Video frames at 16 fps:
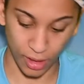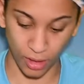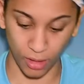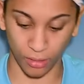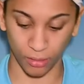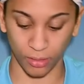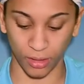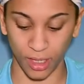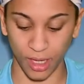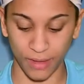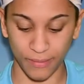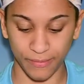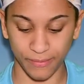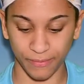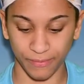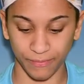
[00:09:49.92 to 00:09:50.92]
Okay.
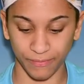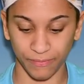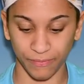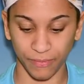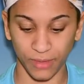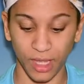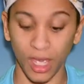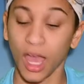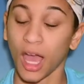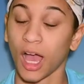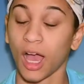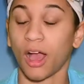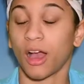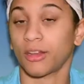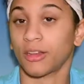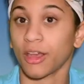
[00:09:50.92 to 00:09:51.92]

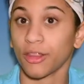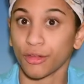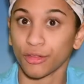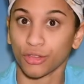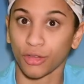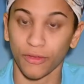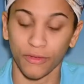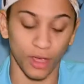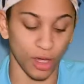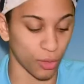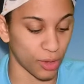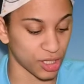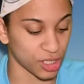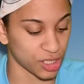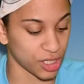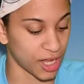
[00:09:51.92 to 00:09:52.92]
Another trivia
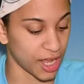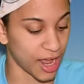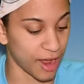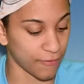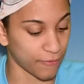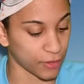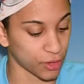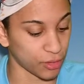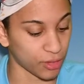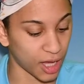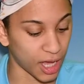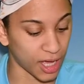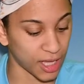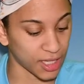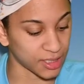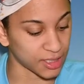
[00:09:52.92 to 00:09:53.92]
question I have for you
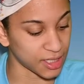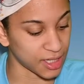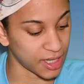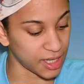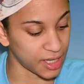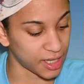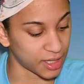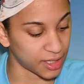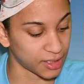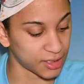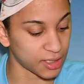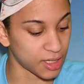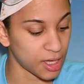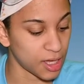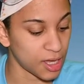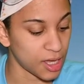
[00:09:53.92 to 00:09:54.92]
guys
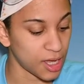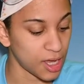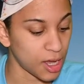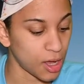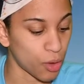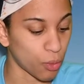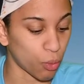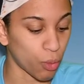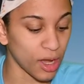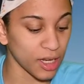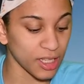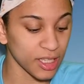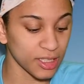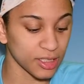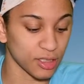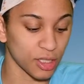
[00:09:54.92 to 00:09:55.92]
is,
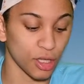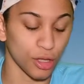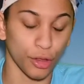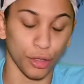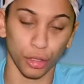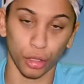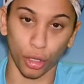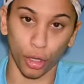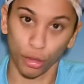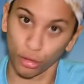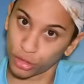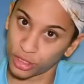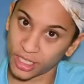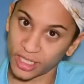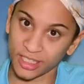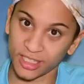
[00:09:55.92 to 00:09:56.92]
what is the
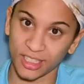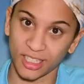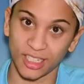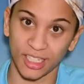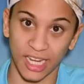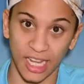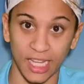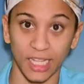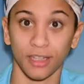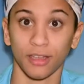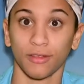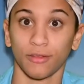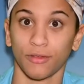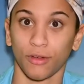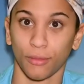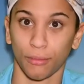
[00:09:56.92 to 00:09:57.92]
largest
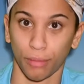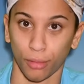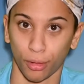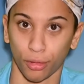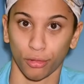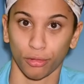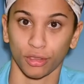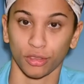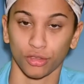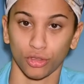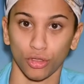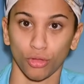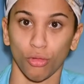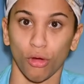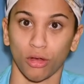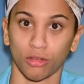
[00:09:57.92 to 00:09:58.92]
native bird
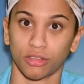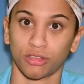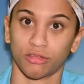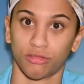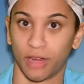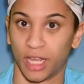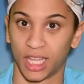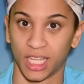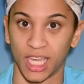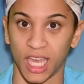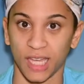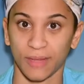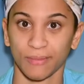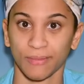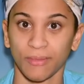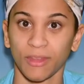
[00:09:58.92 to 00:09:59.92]
to
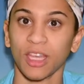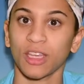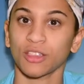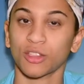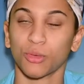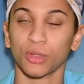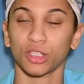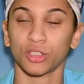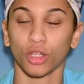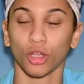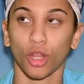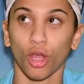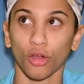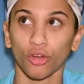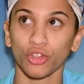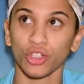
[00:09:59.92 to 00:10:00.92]
Australia? So what is the
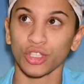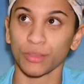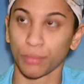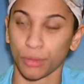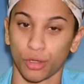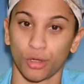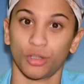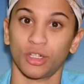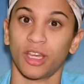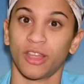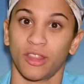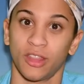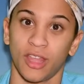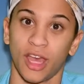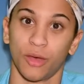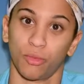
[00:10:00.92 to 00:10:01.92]
largest bird
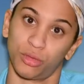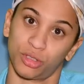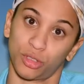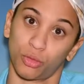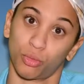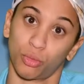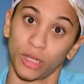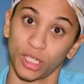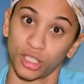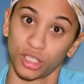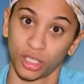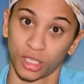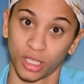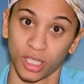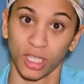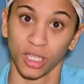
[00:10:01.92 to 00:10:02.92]
that was
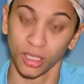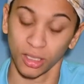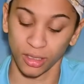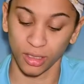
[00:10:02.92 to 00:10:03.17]
originally